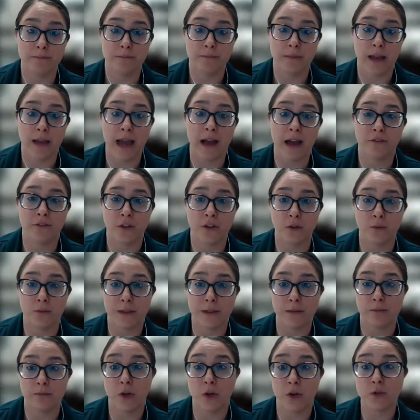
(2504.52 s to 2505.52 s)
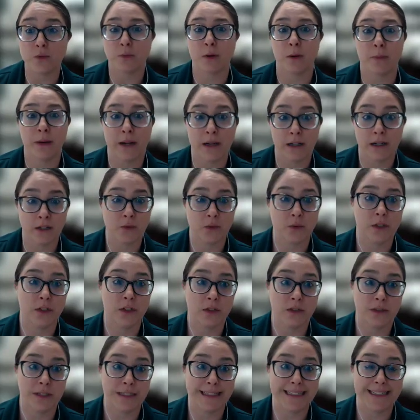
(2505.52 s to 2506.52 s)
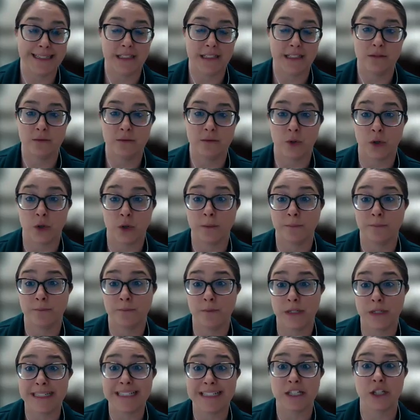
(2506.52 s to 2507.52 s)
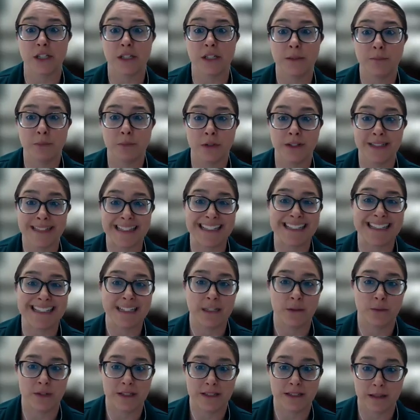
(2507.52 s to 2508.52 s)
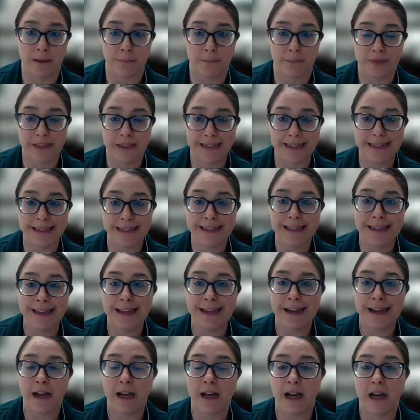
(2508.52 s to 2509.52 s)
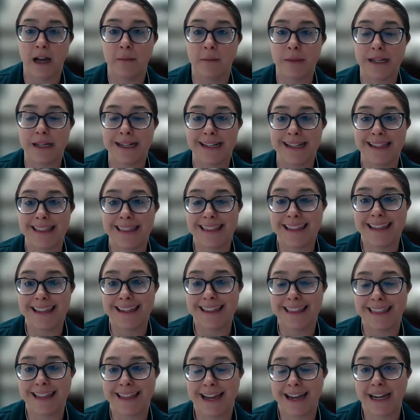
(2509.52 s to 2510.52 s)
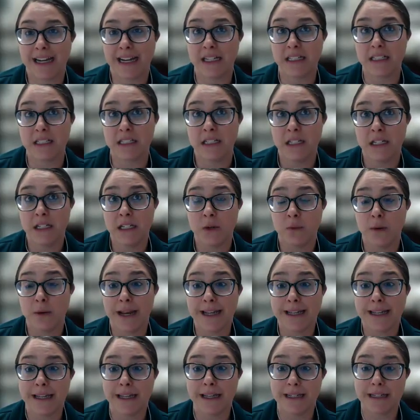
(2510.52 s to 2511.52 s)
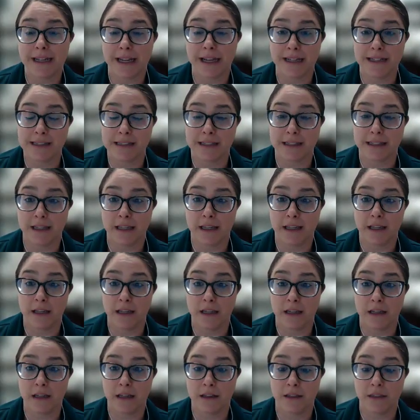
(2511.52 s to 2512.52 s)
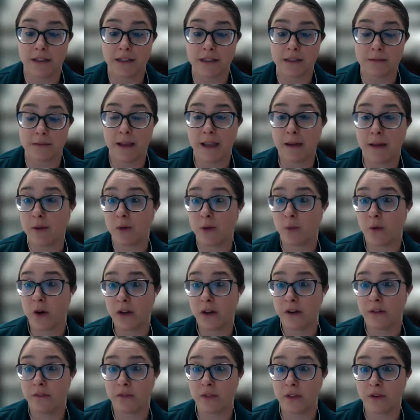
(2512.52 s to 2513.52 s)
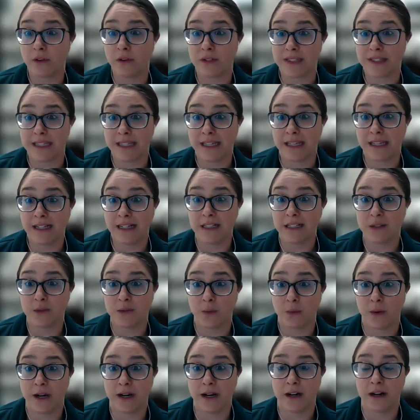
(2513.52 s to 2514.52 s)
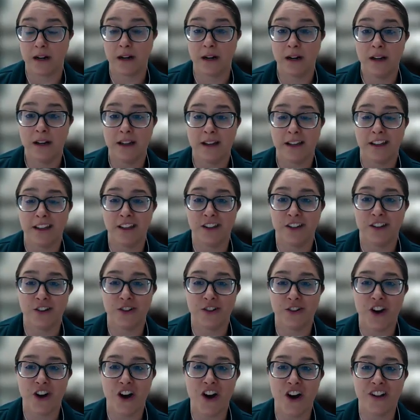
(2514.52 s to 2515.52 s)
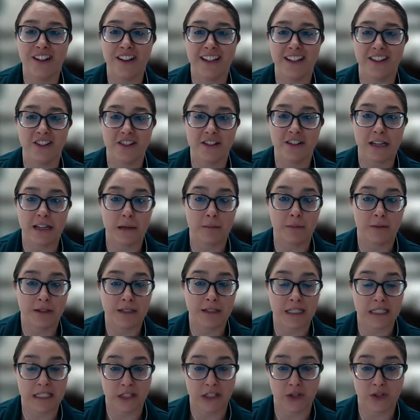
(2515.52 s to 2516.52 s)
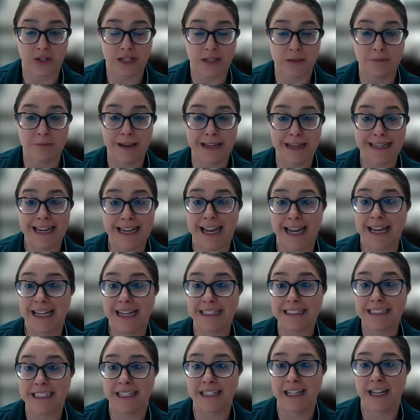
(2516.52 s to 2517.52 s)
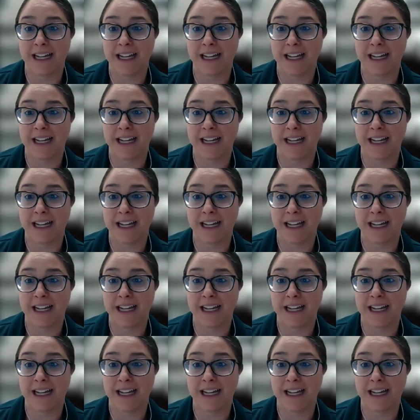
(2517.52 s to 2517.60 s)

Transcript: have you be most prepared when you're needing or potentially presented with something. And I think that recognizing this may be one of those things where, calling your neighbor district may not